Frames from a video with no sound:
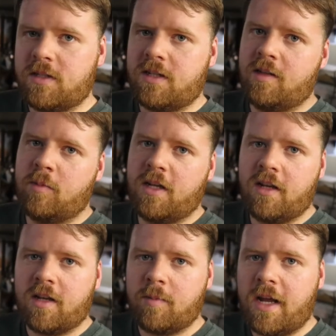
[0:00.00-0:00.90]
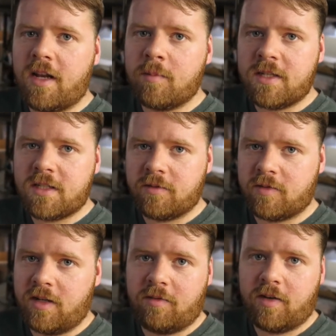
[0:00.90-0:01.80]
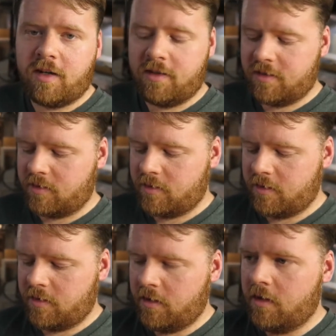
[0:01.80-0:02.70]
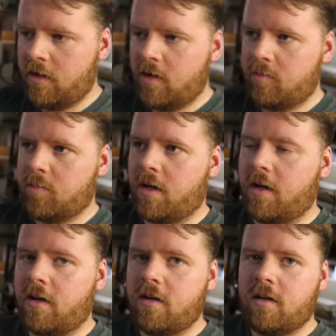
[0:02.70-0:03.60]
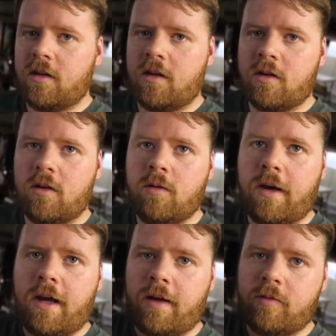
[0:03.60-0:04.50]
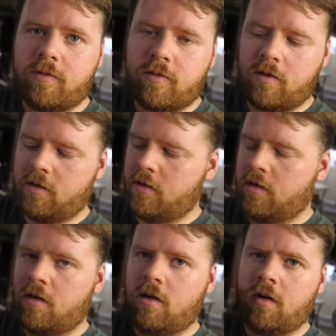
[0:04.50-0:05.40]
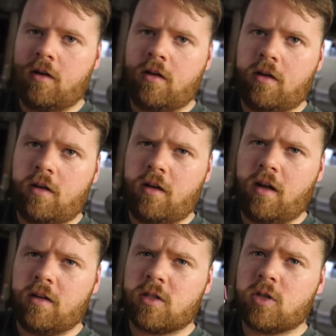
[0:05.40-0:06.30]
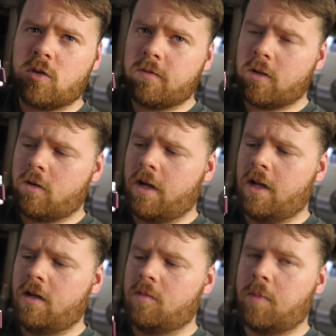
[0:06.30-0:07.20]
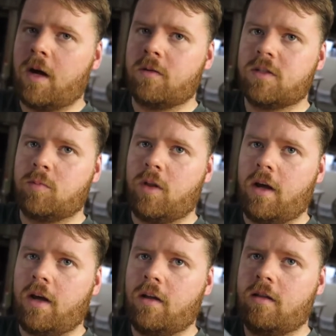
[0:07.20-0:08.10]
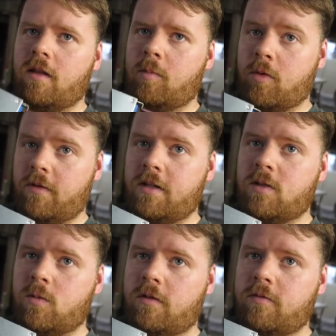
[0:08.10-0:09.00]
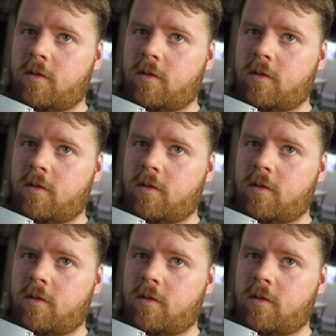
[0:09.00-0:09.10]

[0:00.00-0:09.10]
I said in the beginning, I'm hating myself for not finding this earlier, but here you have a server grade power supply that provides 12